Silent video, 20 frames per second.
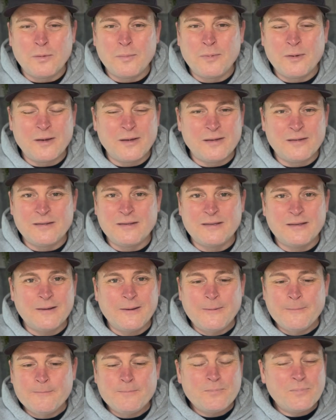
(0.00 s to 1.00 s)
because
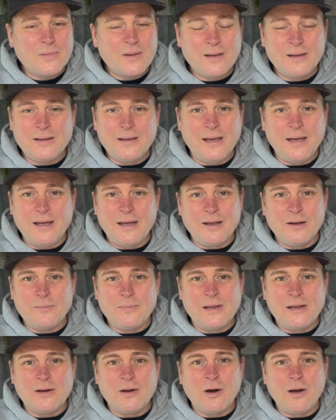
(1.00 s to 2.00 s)
yeah, it'll
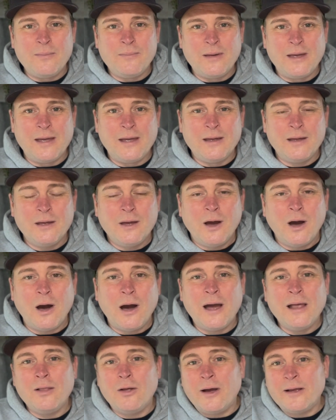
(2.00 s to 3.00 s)
be a nightmare.
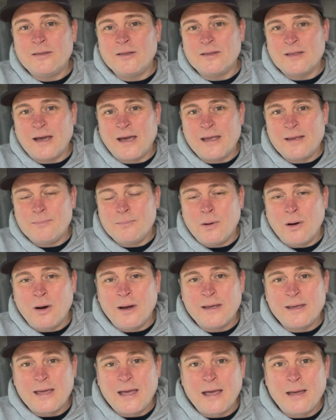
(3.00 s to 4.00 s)
I like to take
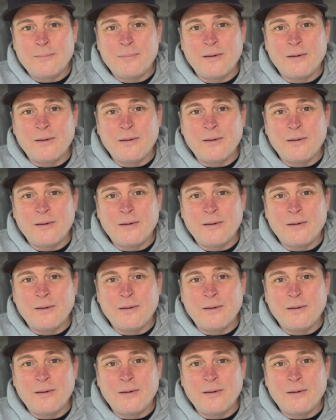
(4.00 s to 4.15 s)
my camp